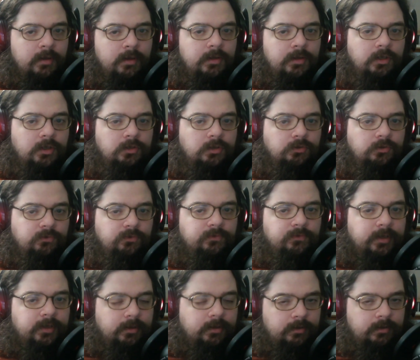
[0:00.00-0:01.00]

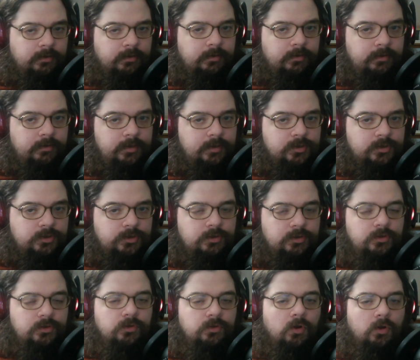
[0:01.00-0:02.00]
Iluva is
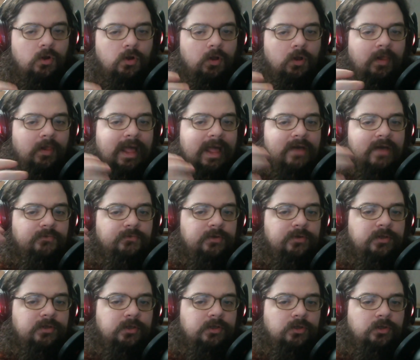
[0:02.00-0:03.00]
all,
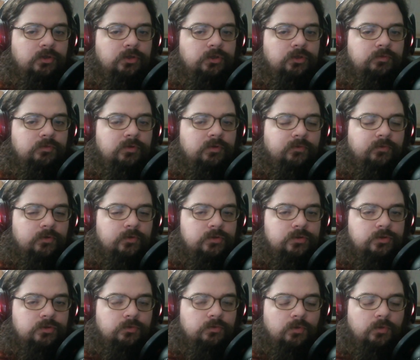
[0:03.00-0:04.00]
everything, the
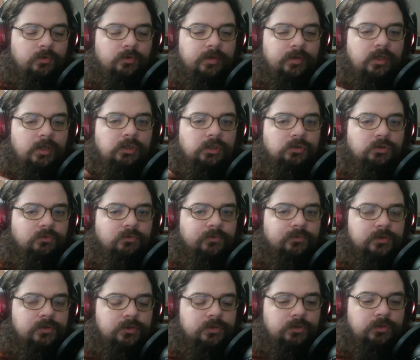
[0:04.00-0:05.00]
universe, the world.
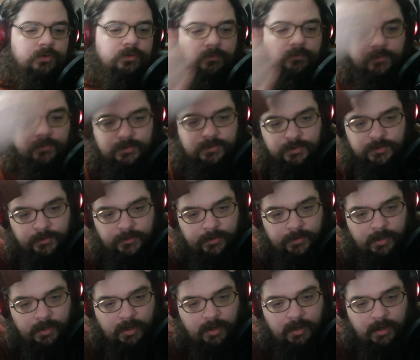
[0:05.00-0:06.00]
Iluva is the universe.
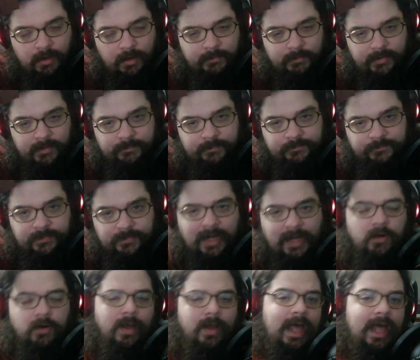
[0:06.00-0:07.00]
Um, I
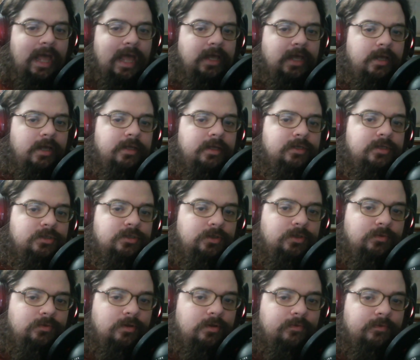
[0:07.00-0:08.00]
know Eä is the
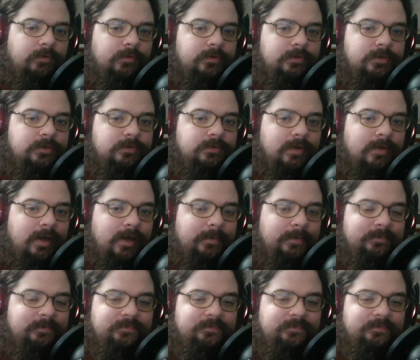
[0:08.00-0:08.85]
universe, right?